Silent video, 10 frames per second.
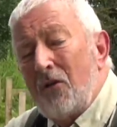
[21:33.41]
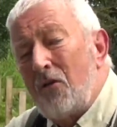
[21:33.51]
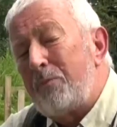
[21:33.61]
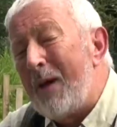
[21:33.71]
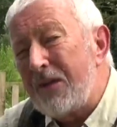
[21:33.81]

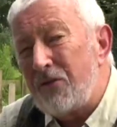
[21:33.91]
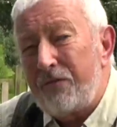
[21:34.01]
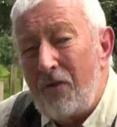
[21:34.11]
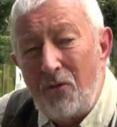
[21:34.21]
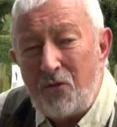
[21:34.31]
good bags
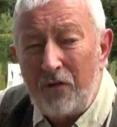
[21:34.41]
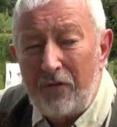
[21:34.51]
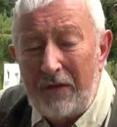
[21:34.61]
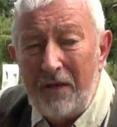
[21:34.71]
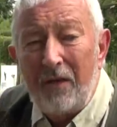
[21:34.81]
of roach on
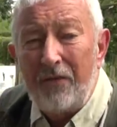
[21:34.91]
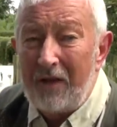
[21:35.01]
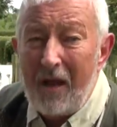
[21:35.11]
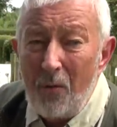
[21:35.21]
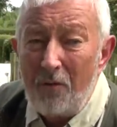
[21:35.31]
the the
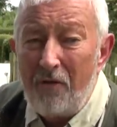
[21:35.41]
lower